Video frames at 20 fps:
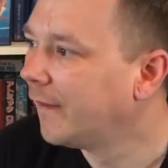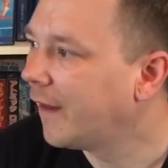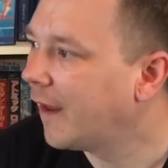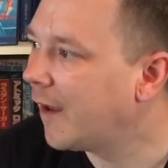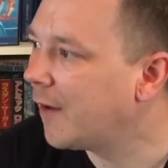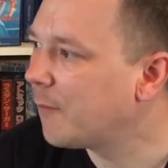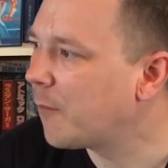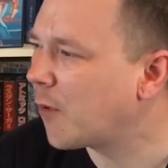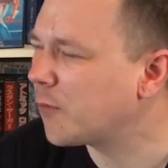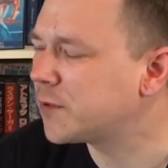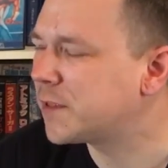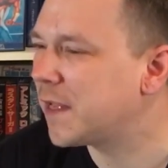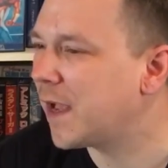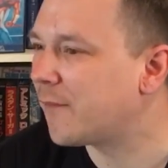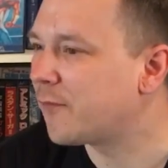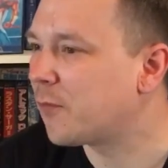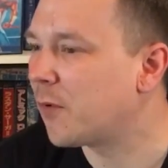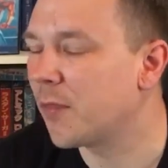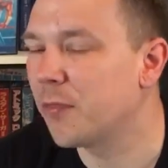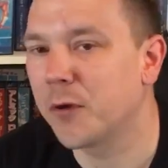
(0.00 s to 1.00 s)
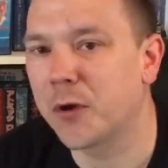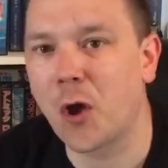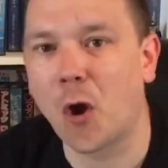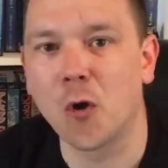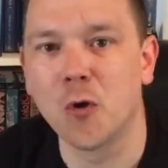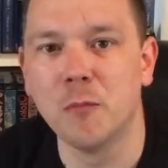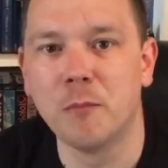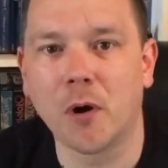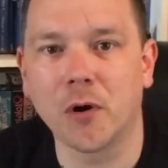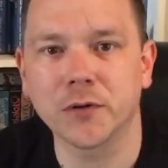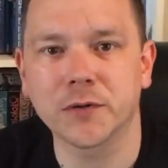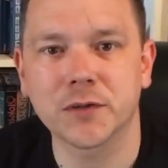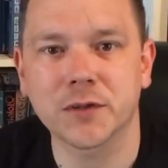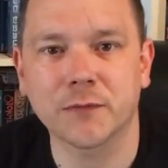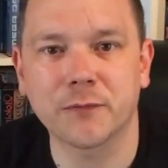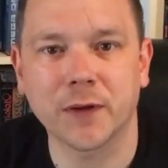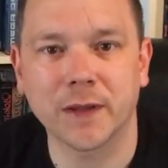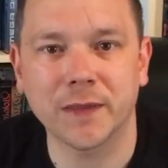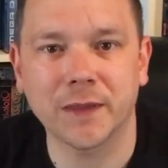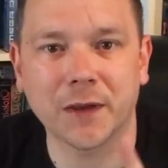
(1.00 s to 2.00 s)
What was the other one? The GoBots.
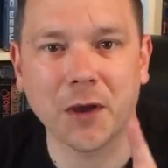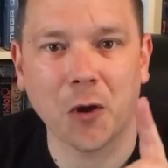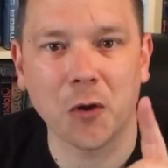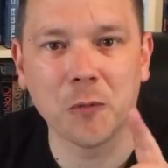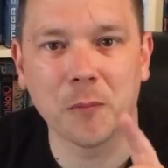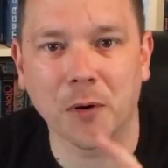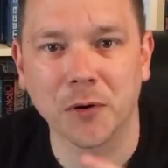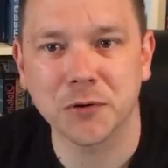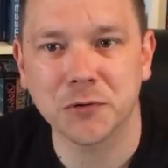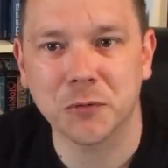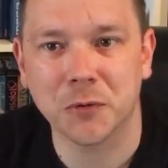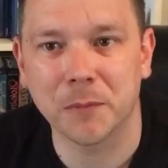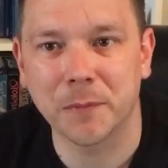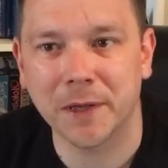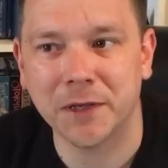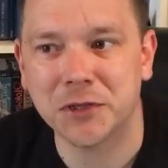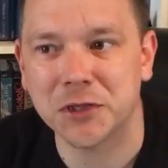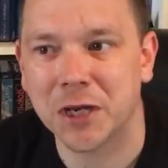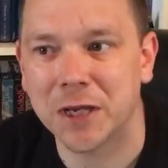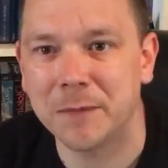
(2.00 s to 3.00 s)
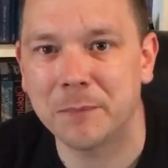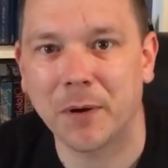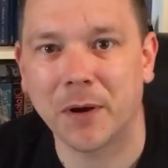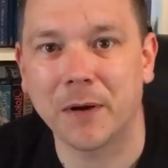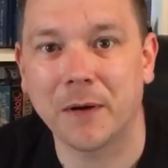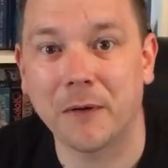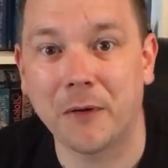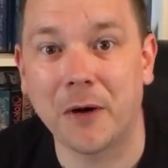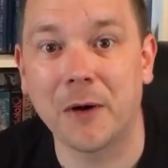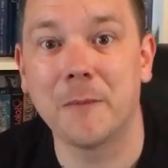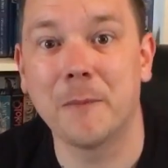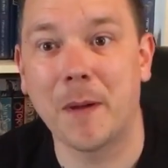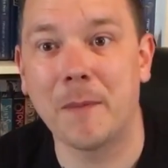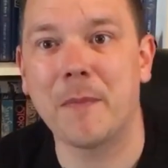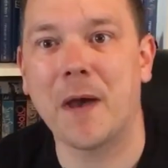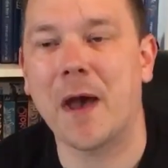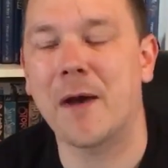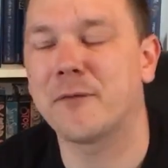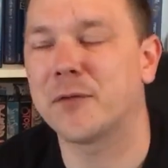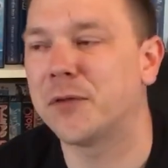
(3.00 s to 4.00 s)
I think the GoBots were a bit cheaper. I
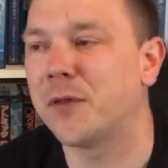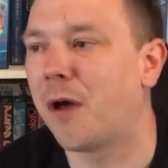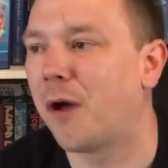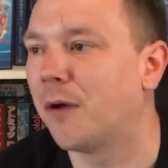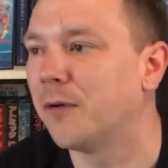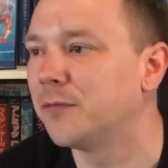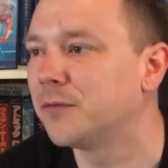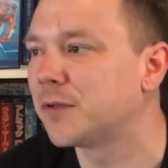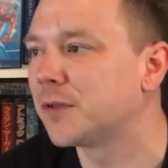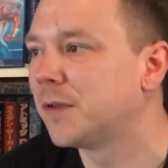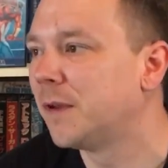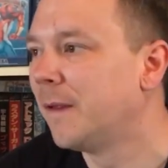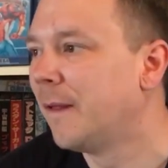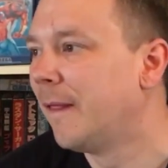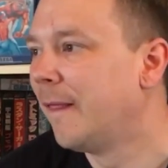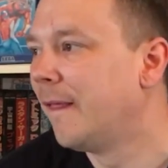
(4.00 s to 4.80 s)
remember having those.